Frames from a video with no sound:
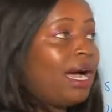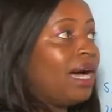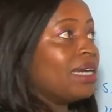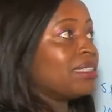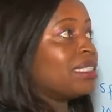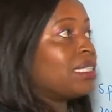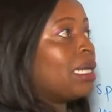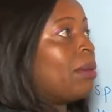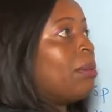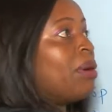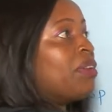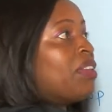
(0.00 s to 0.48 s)

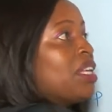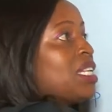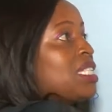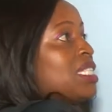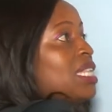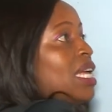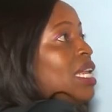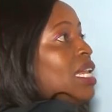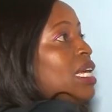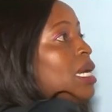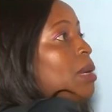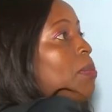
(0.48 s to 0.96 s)
asked about the
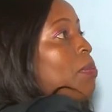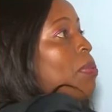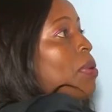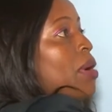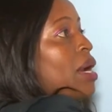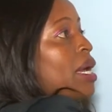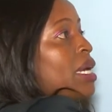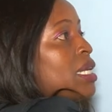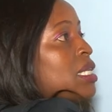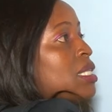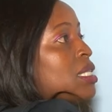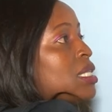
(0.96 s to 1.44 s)
selling
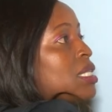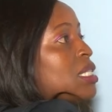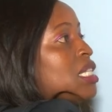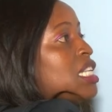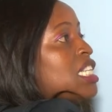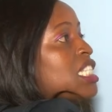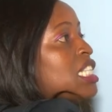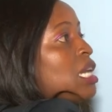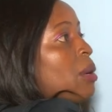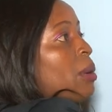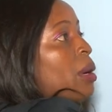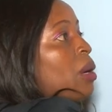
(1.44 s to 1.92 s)
price.
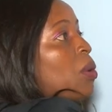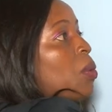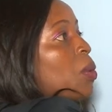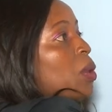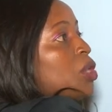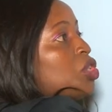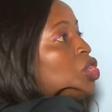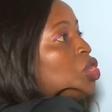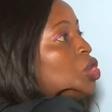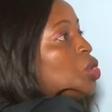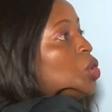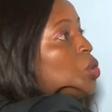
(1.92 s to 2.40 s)
This is our
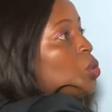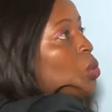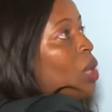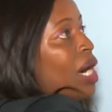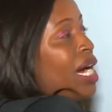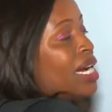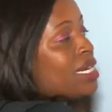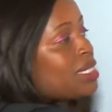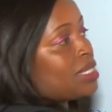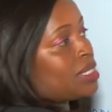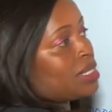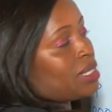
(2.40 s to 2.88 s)
question to
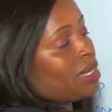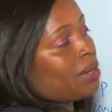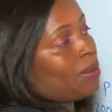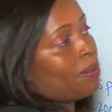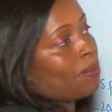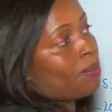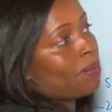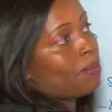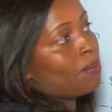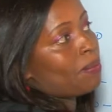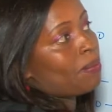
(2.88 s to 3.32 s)
answer.